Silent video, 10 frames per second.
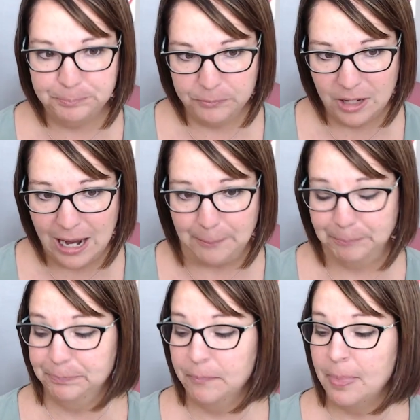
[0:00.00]
Okay.
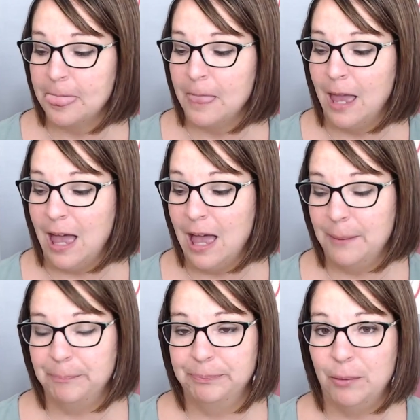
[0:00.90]

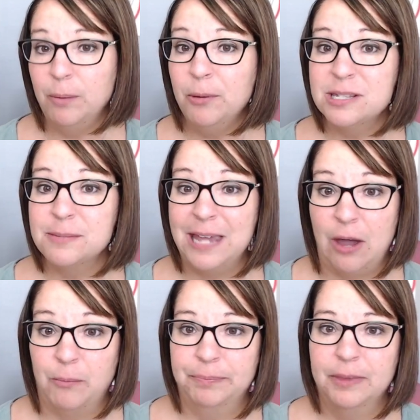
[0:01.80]
Um, I want to point something
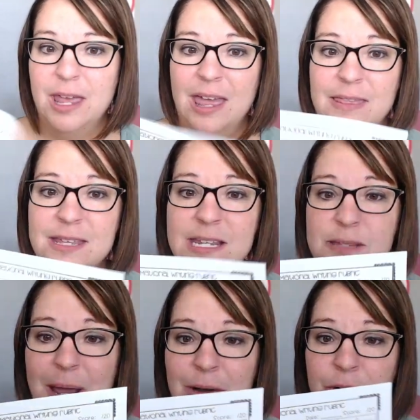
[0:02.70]
out. This
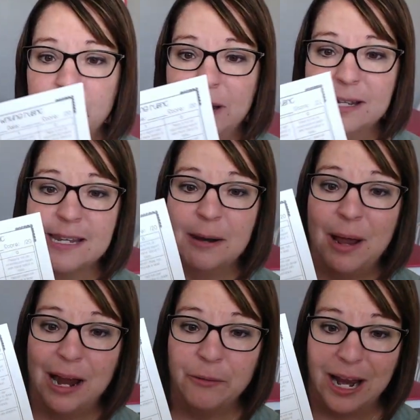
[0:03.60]
is my rubric inside
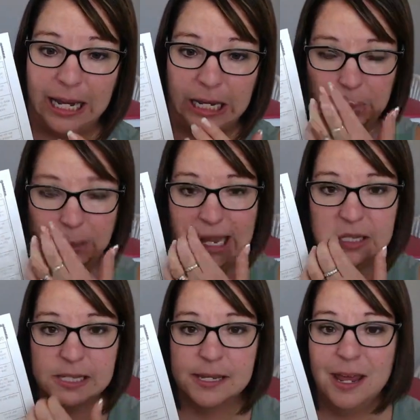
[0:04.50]
my writing
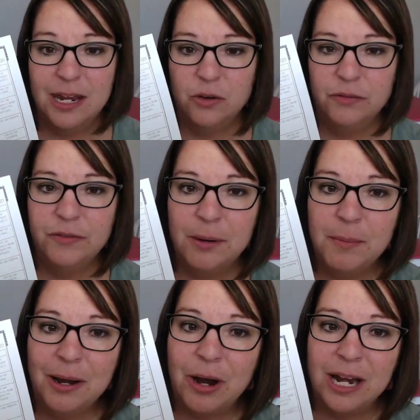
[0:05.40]
units. You can find
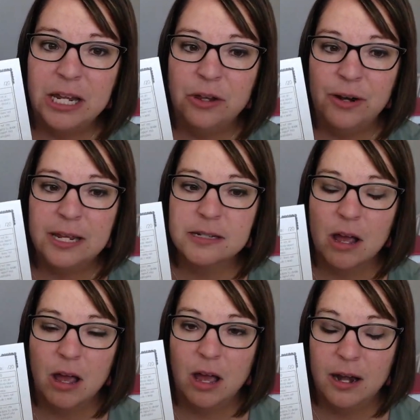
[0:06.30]
my writing units
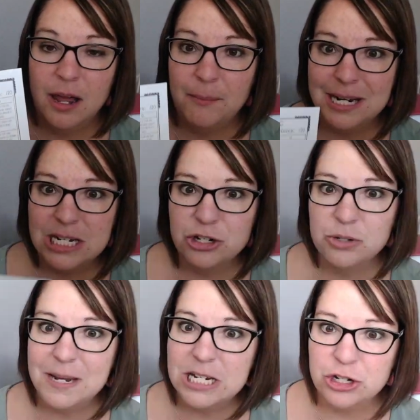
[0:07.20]
on my
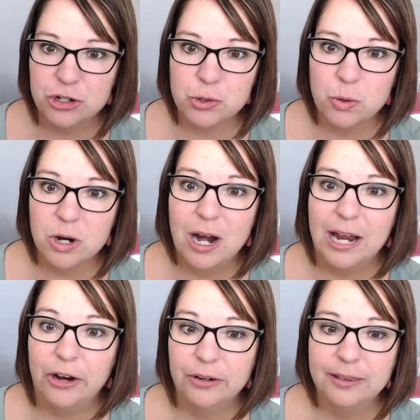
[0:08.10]
Teachers Pay Teacher store. I
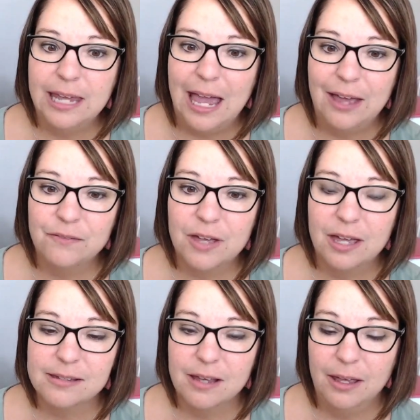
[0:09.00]
currently have
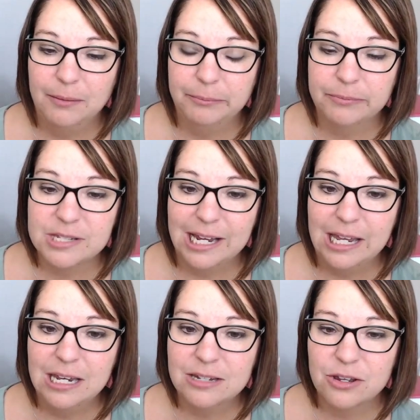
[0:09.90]
um,
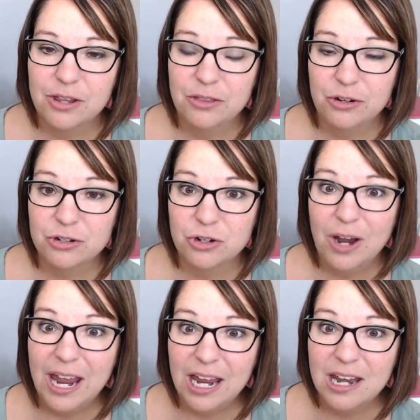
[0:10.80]
second and third
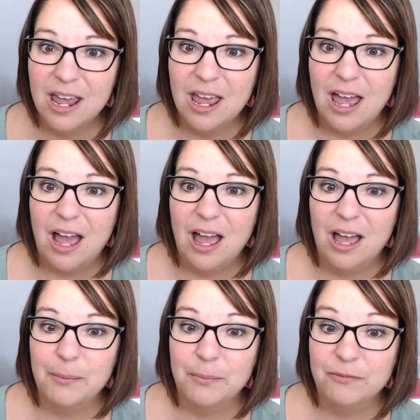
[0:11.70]
grade.
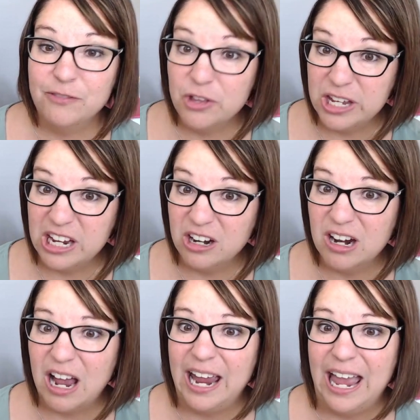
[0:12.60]
Um, full
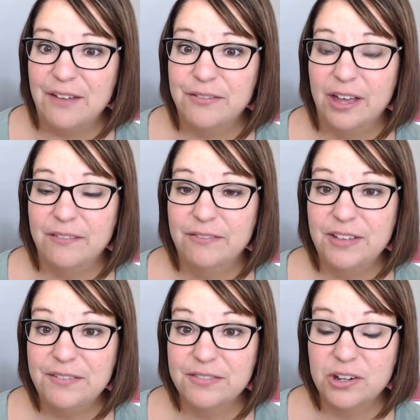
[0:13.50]
year, I have
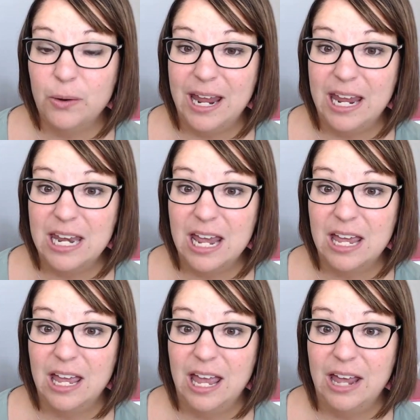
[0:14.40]
fifth grade
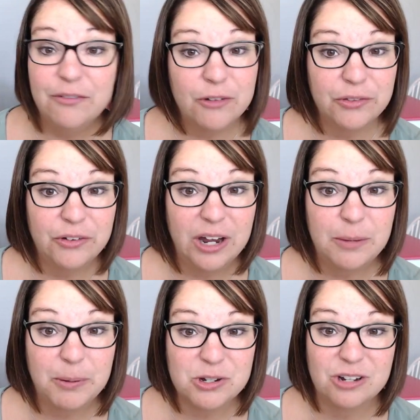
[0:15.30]
and fourth
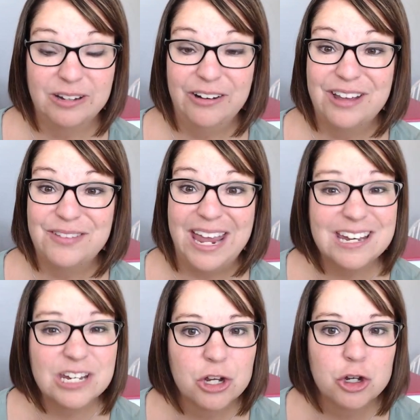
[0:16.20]
grade personal narrative,
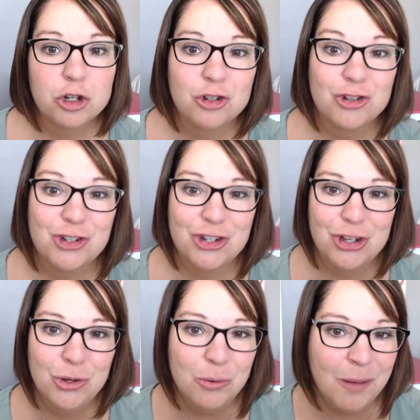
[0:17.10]
and
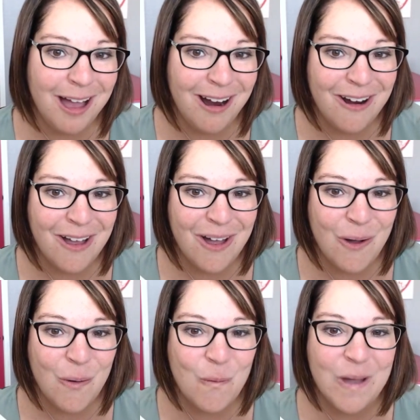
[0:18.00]

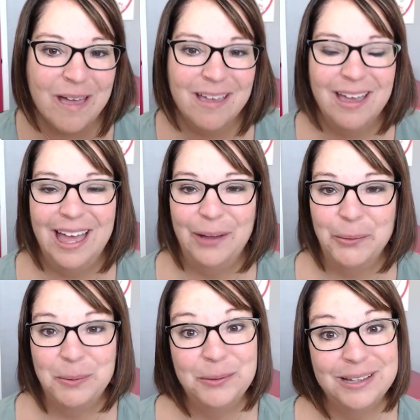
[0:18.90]
tomorrow I
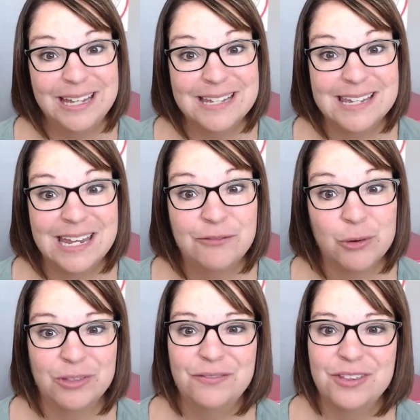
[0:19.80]
will be releasing
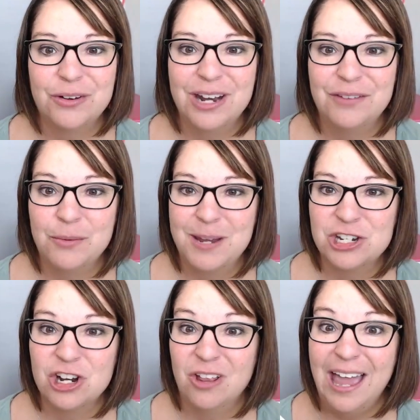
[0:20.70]
fourth and fifth grade
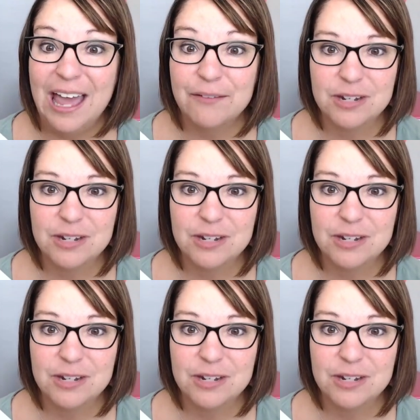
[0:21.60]
informational at